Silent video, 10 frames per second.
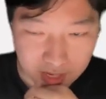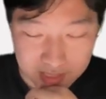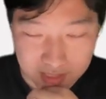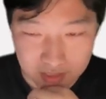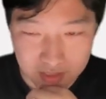
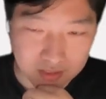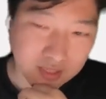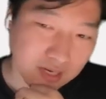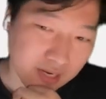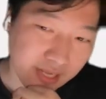and the
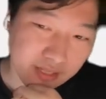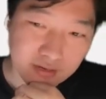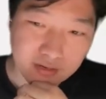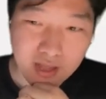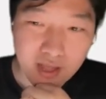design
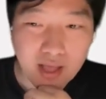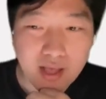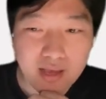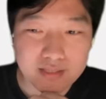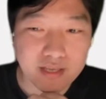leader
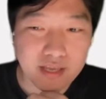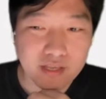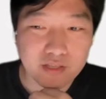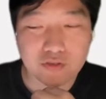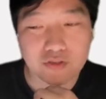has a
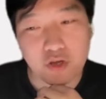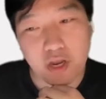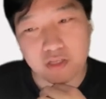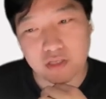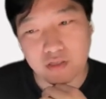key to
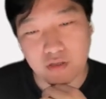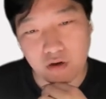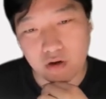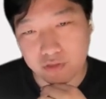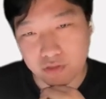changing the
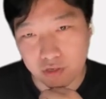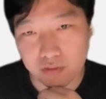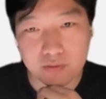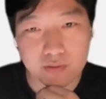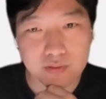culture.
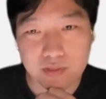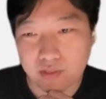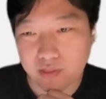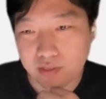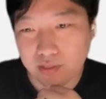
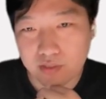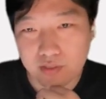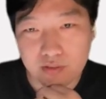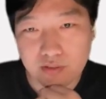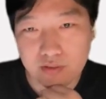
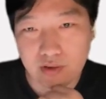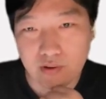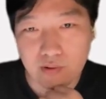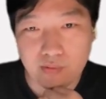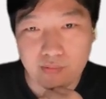
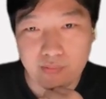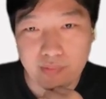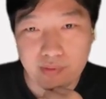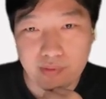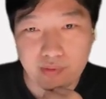So,
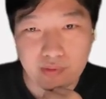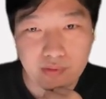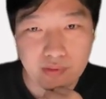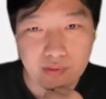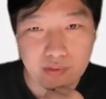
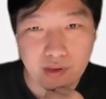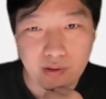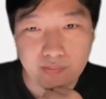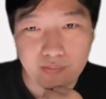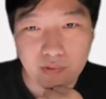
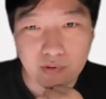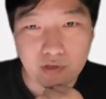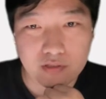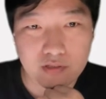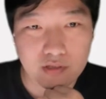yeah, I
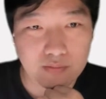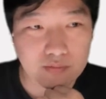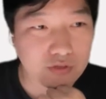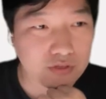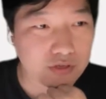can
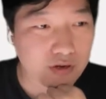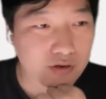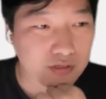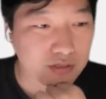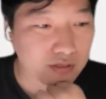stop to
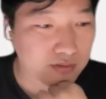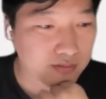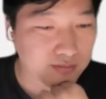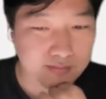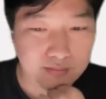sharing this.
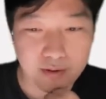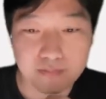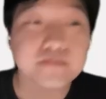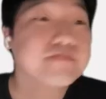Yeah.